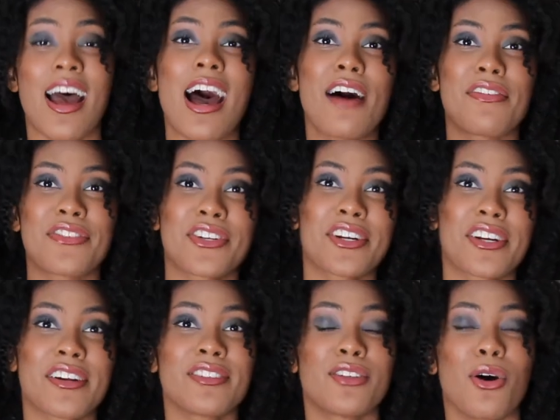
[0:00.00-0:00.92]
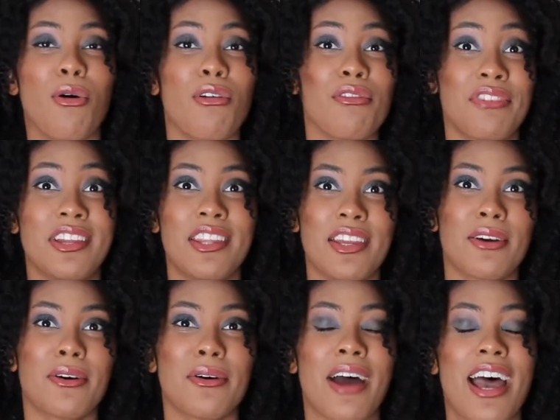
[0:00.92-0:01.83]
after the whole
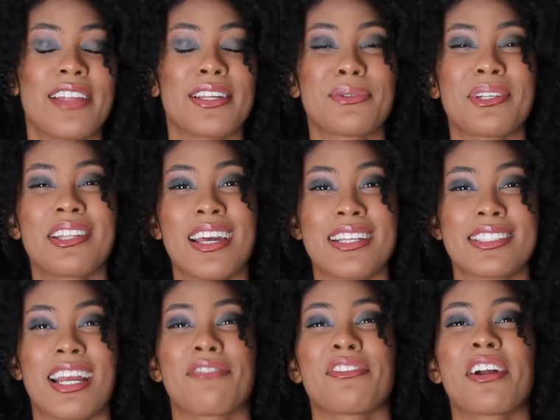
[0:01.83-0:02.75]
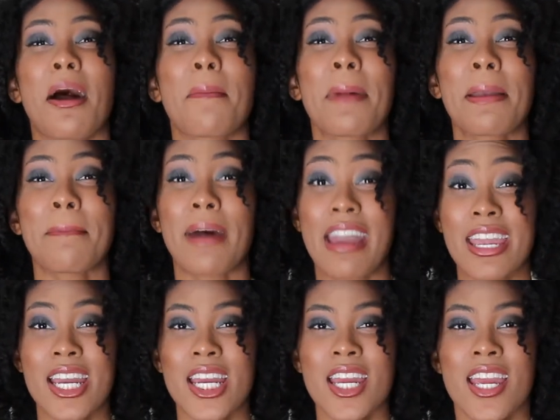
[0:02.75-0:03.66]
video and I realized I forgot my
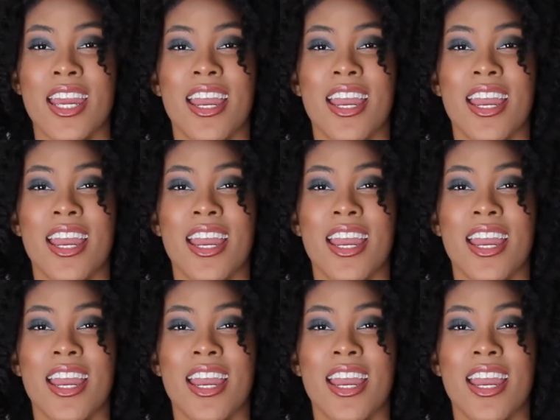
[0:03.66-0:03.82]
mic.